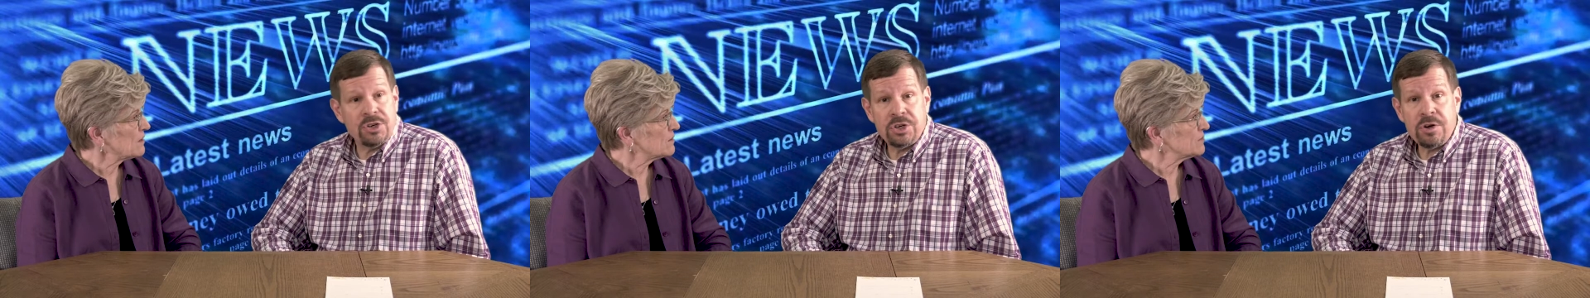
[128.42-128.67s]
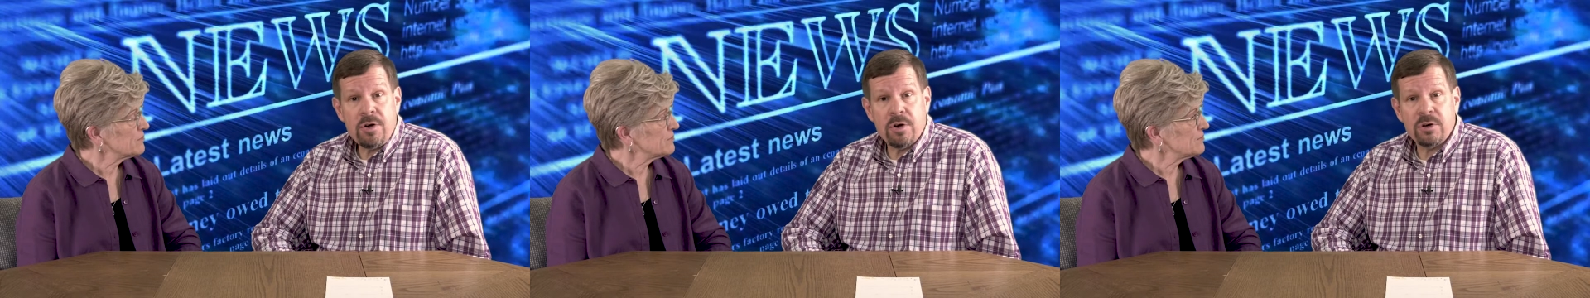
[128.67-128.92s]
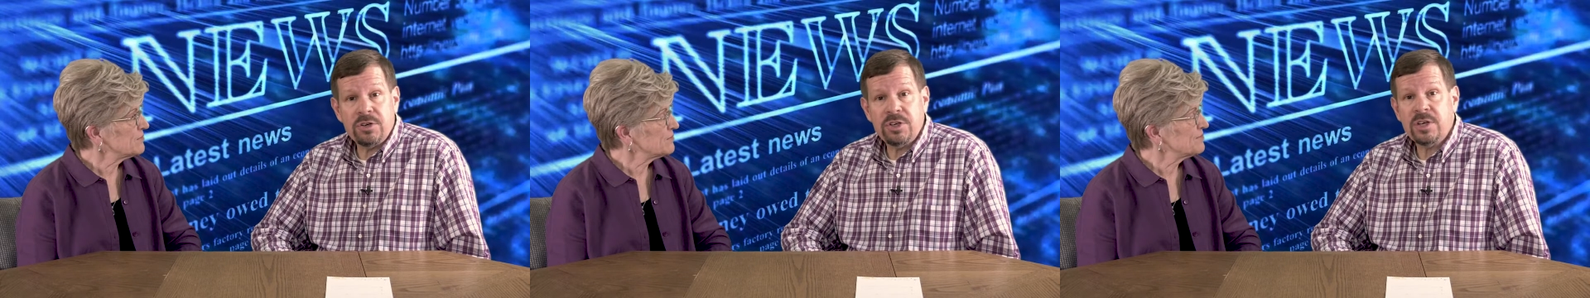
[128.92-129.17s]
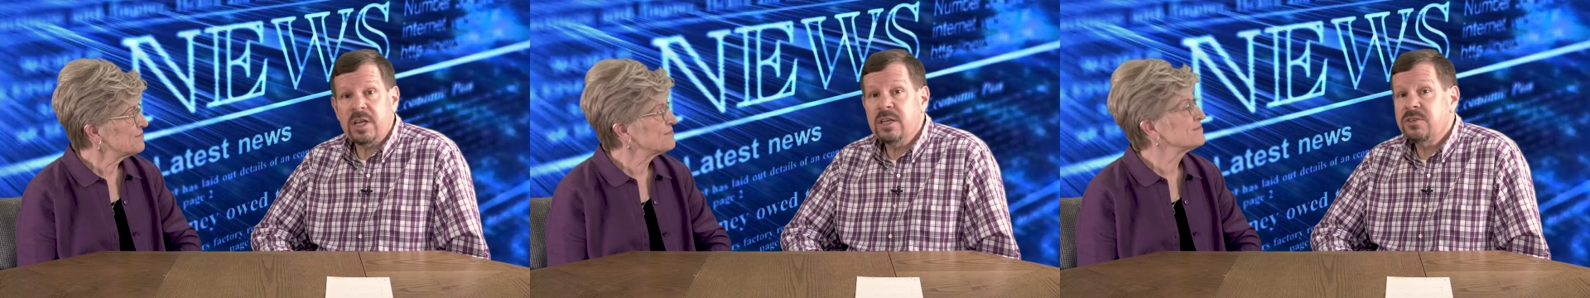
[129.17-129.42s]

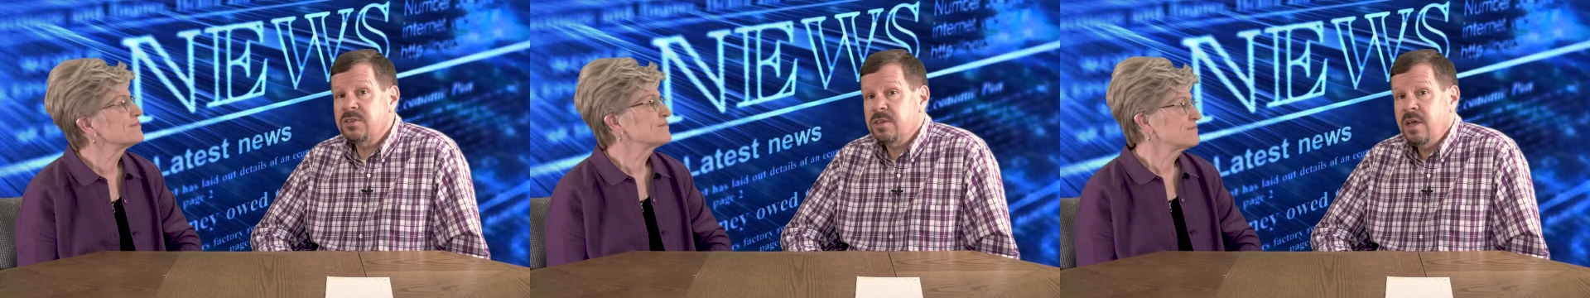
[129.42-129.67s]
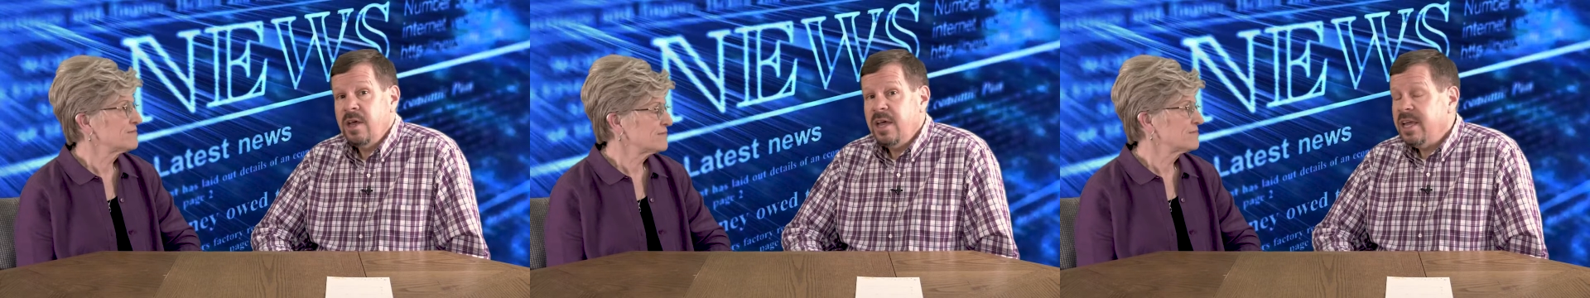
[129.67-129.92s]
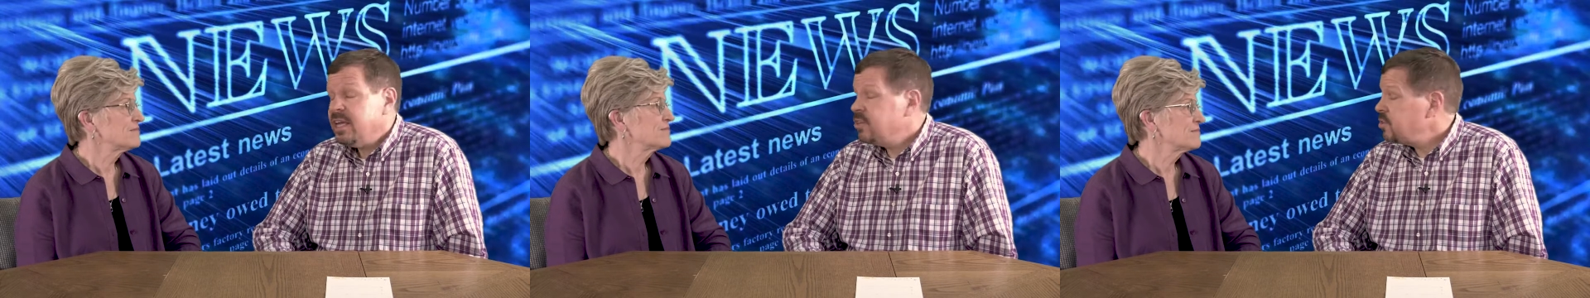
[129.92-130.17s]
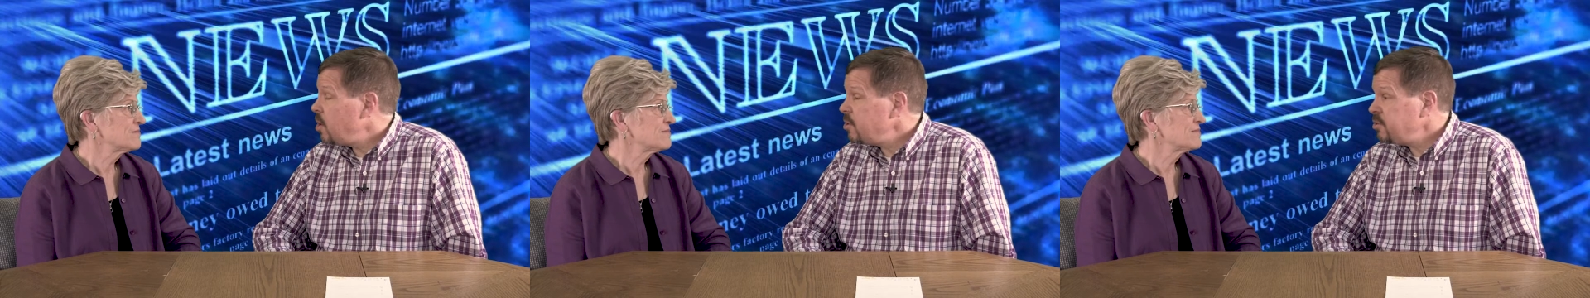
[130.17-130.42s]
Speaker 1: church. It's
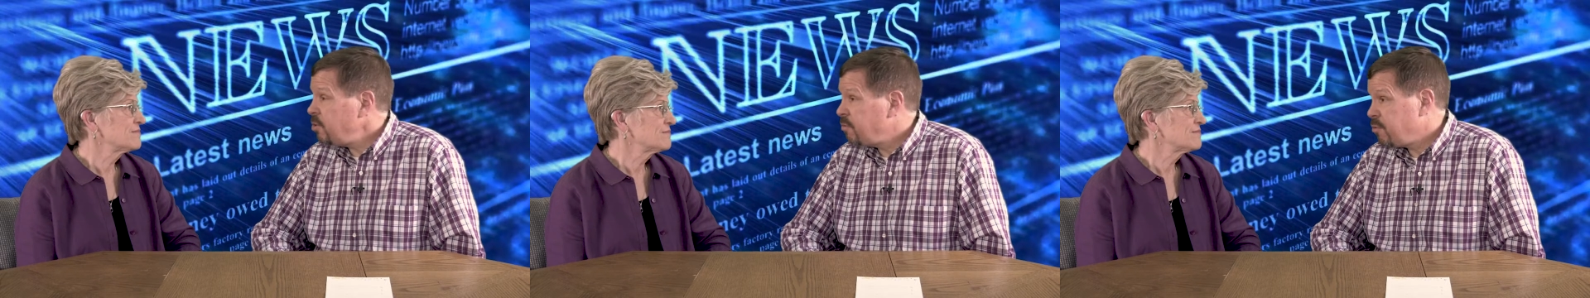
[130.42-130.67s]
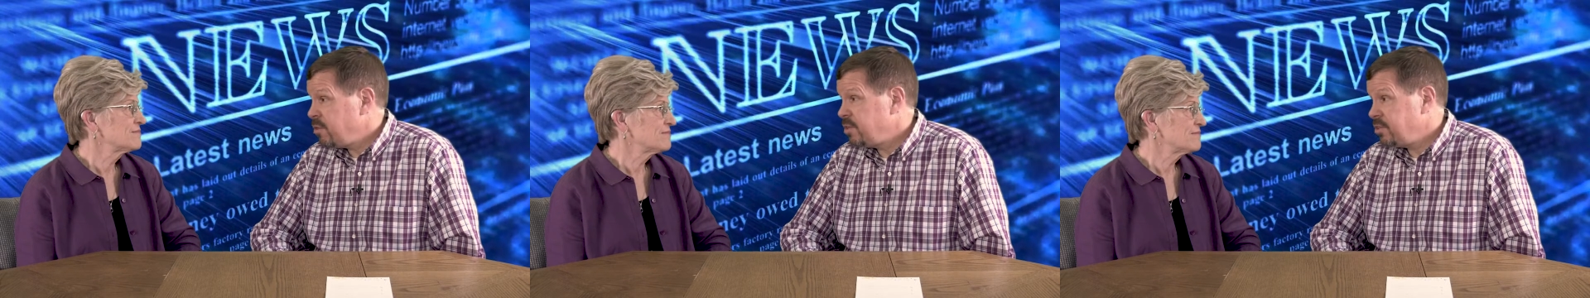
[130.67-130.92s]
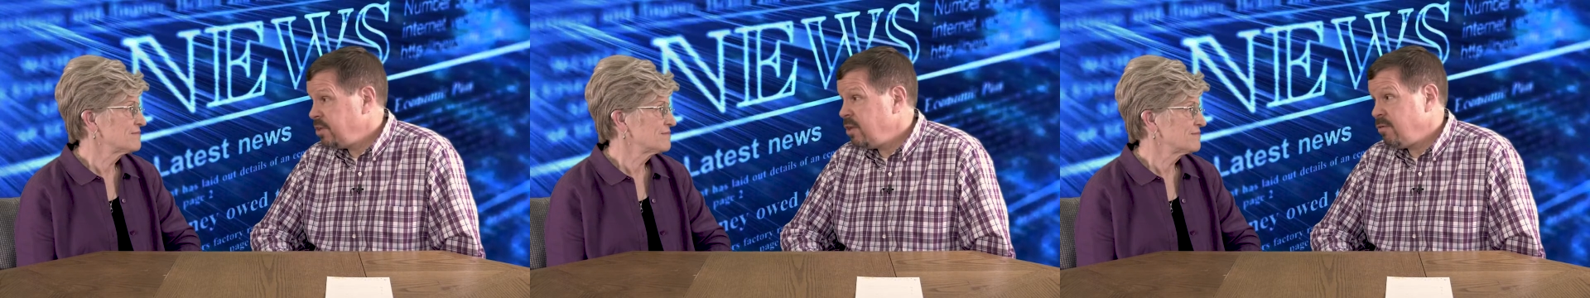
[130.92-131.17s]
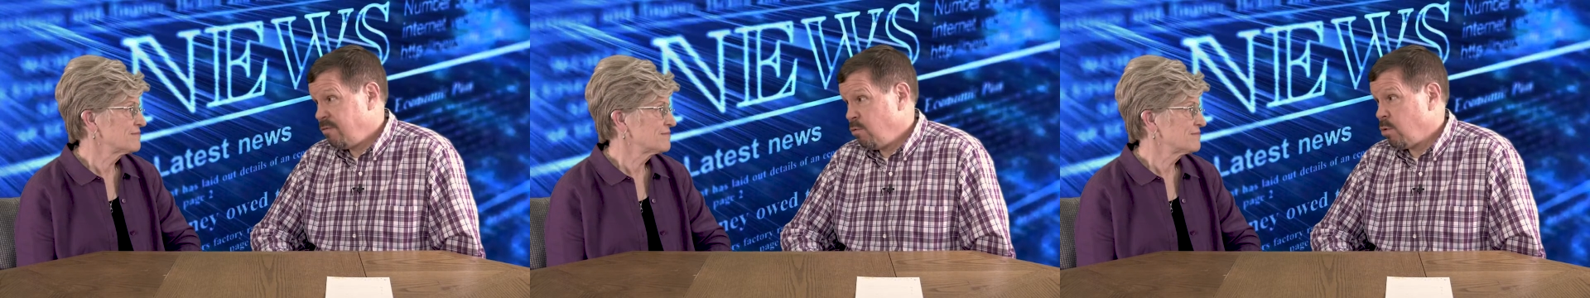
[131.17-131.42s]
it's also for the city
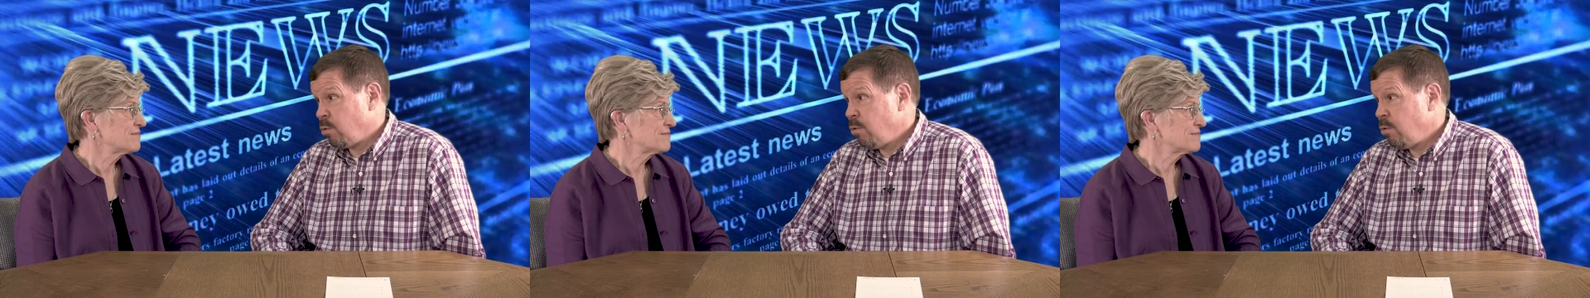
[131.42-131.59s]
of Fort